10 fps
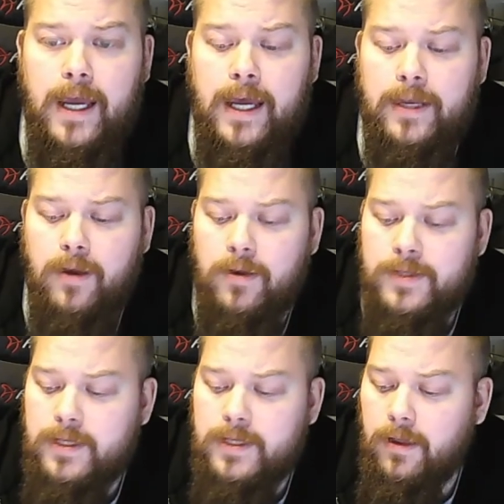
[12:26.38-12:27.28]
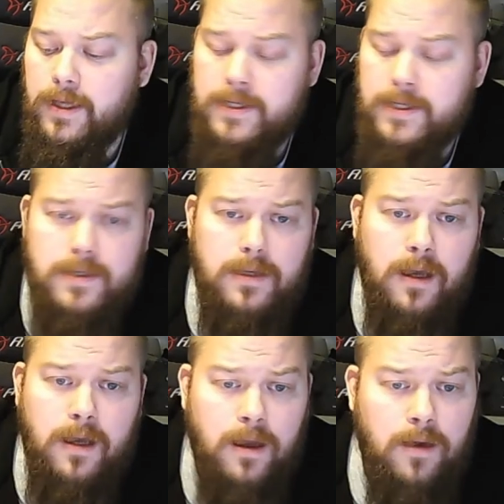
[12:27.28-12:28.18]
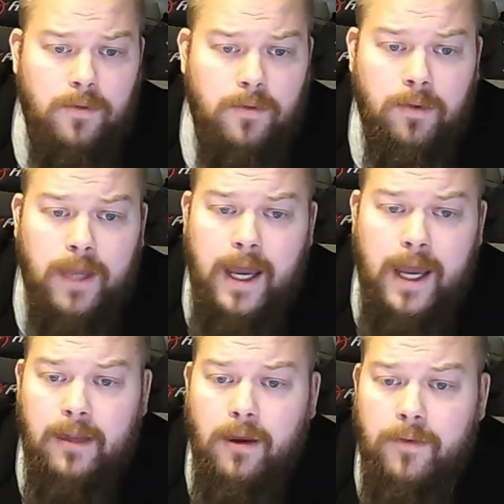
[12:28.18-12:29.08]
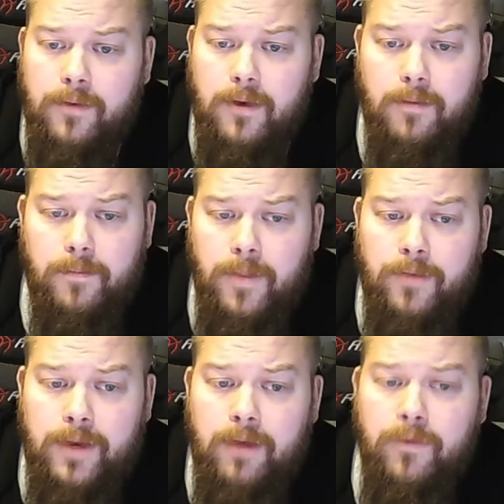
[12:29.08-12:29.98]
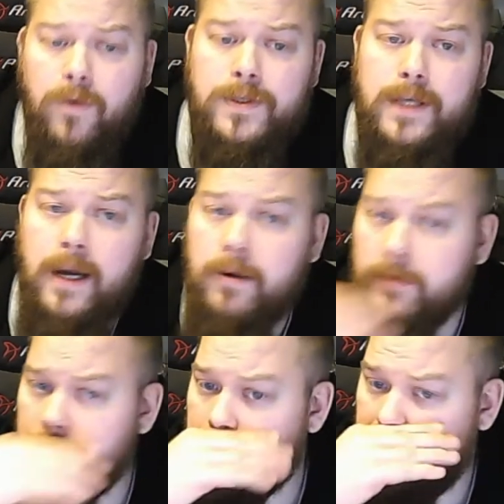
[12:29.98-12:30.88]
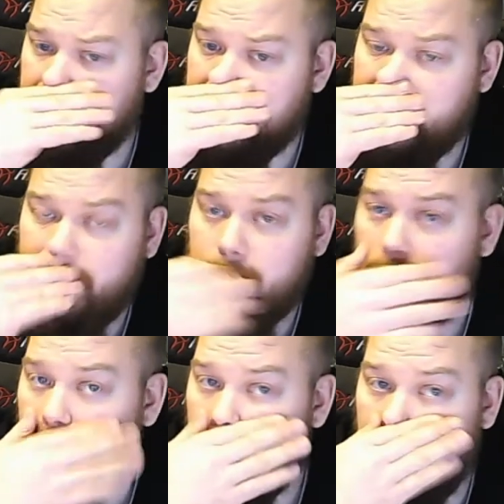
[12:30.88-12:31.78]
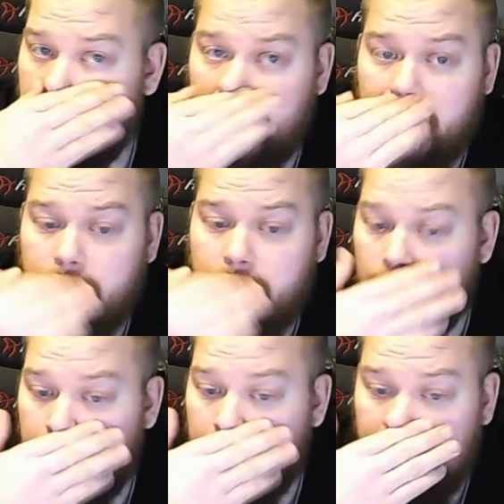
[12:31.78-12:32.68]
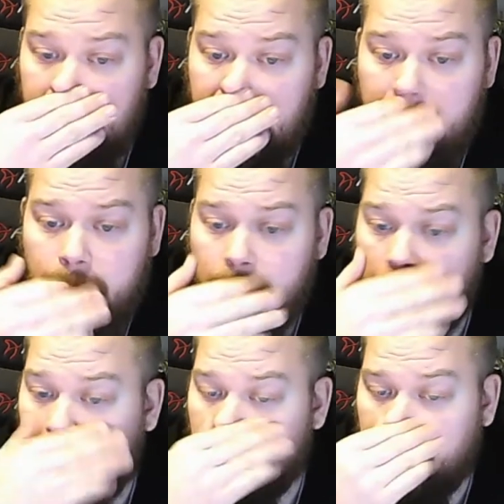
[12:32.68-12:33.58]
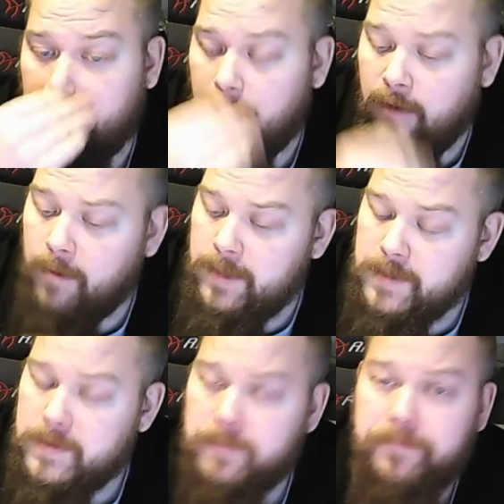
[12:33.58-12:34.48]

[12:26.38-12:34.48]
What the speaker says: and until this we only have like 3 or 4 scenarios in the Battle of the 5 Armies,